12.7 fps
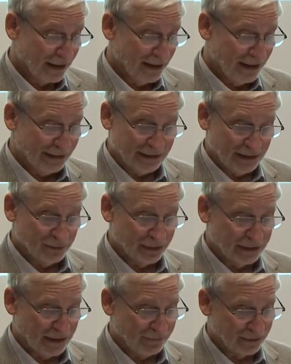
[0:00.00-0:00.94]
It didn't
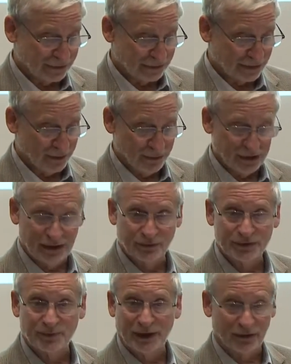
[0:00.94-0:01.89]
believe that the community
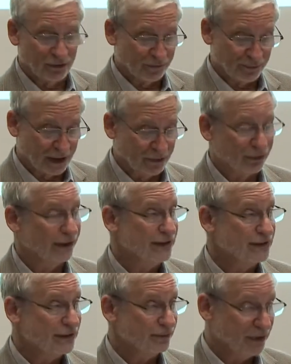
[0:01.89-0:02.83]
was better off by
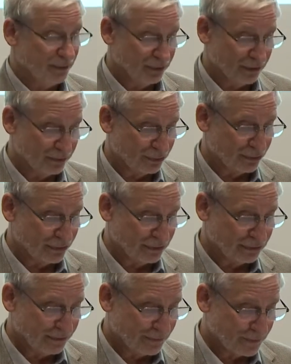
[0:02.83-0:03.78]
releasing people on
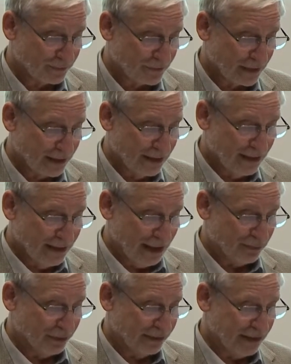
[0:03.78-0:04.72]
parole.
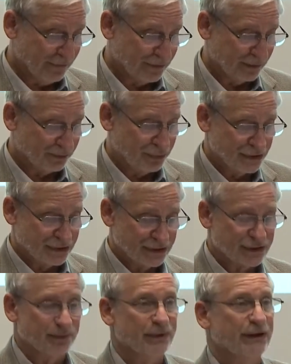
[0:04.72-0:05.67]
It believed that
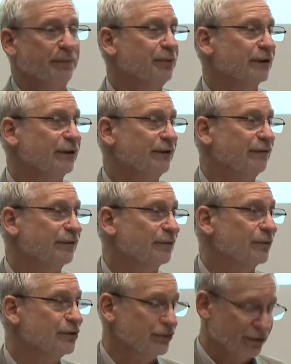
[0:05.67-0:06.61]
prisoners are manipulative
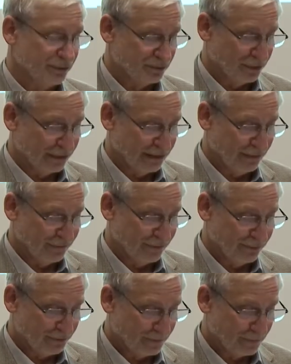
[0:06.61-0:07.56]
and we shouldn't believe
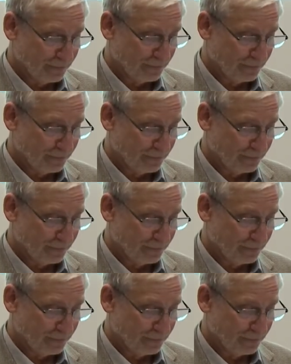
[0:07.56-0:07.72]
them.